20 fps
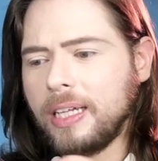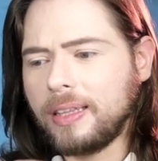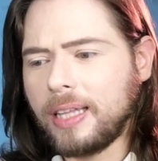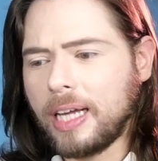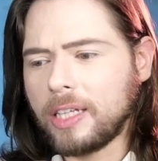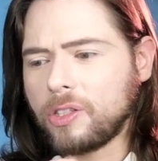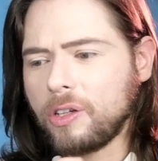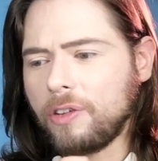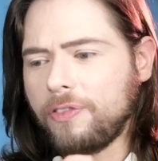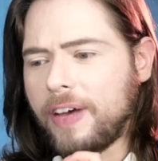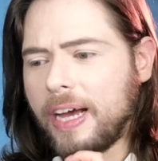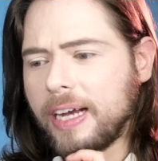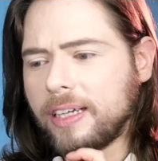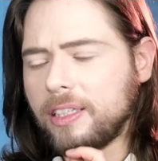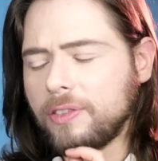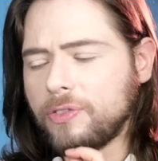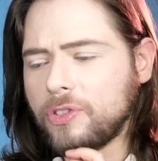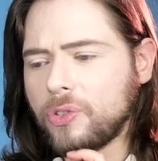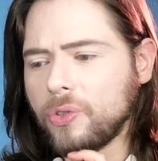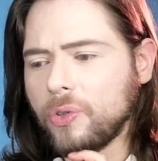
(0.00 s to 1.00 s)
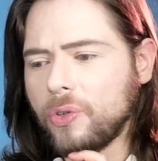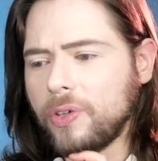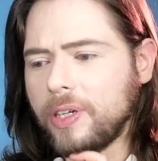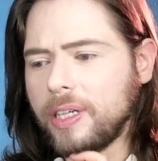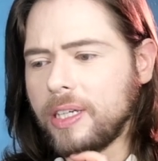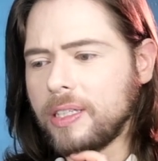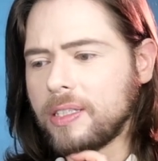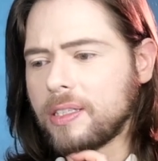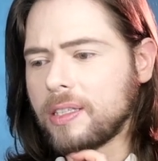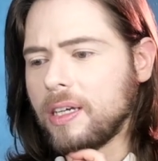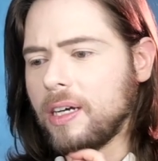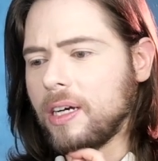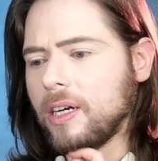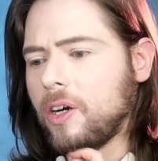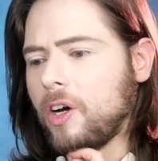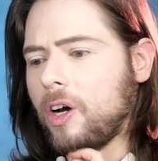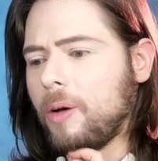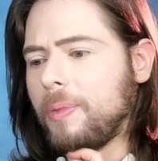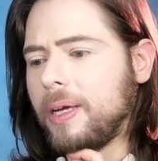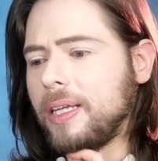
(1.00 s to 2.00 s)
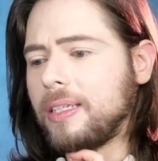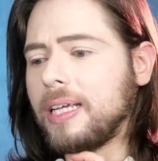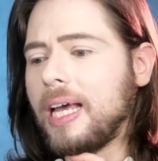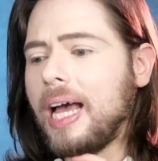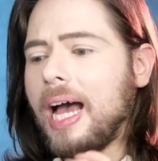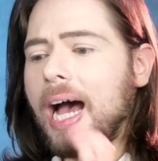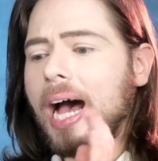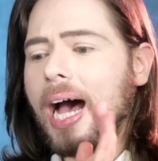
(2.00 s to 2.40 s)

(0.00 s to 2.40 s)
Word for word: That's Olfactive Stories comment.